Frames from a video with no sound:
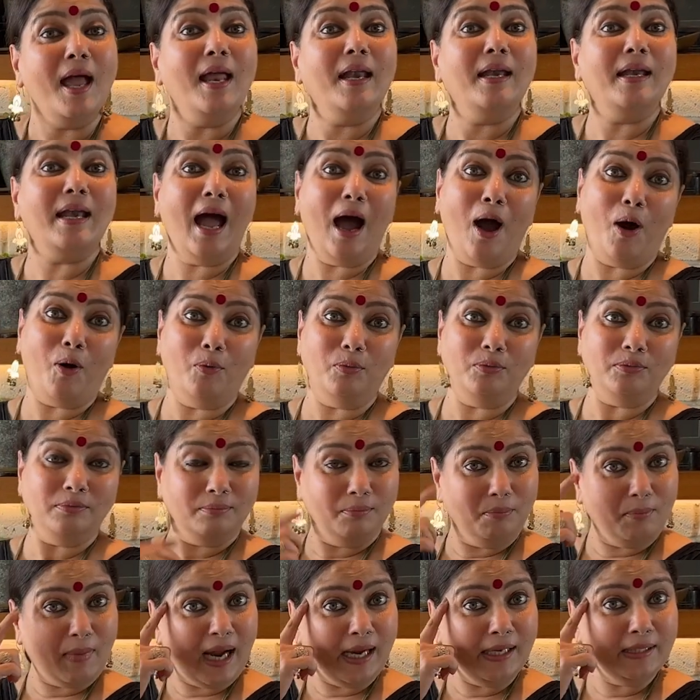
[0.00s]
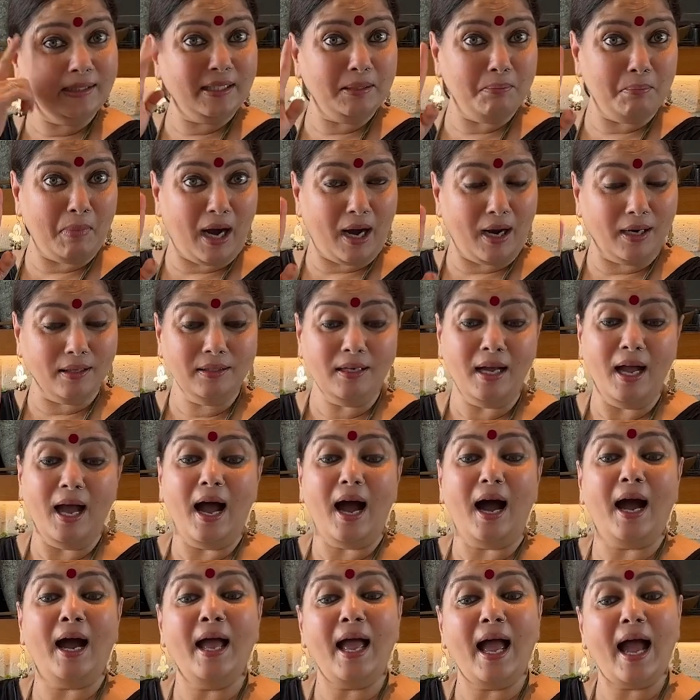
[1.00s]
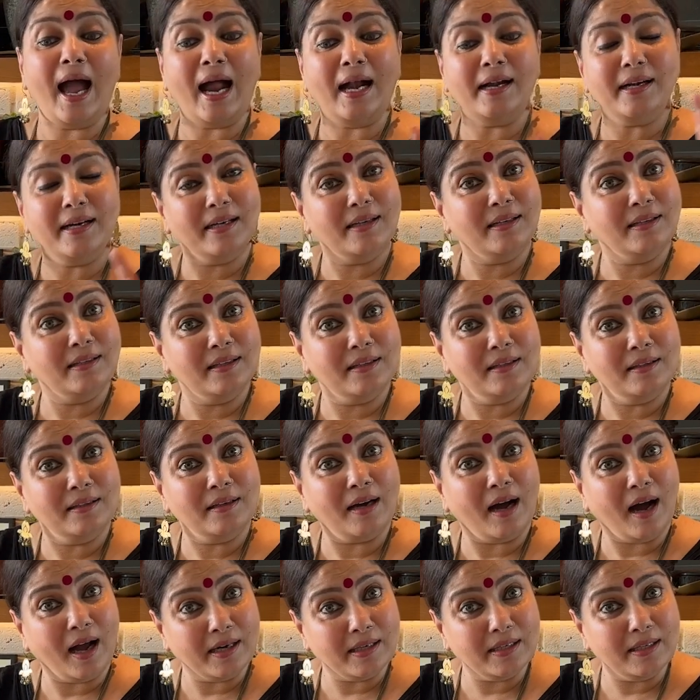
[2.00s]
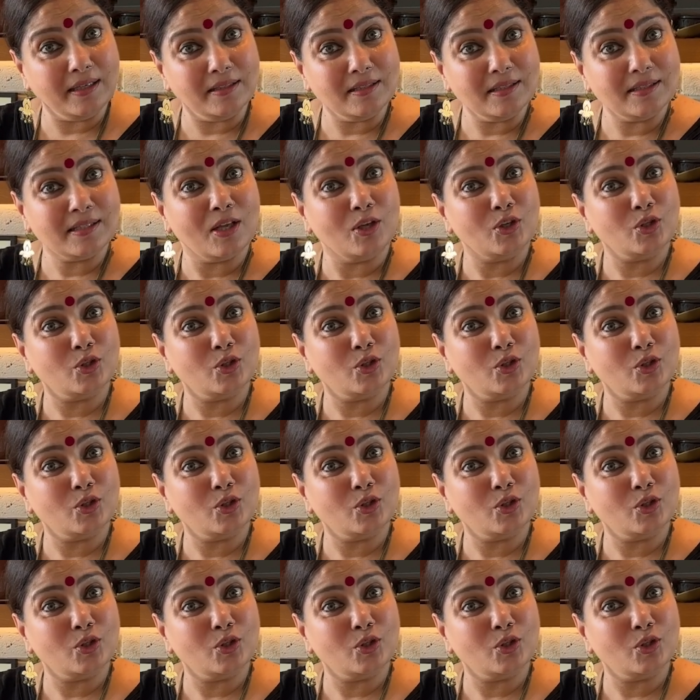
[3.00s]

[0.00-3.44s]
Now, my dimag, I added the onions,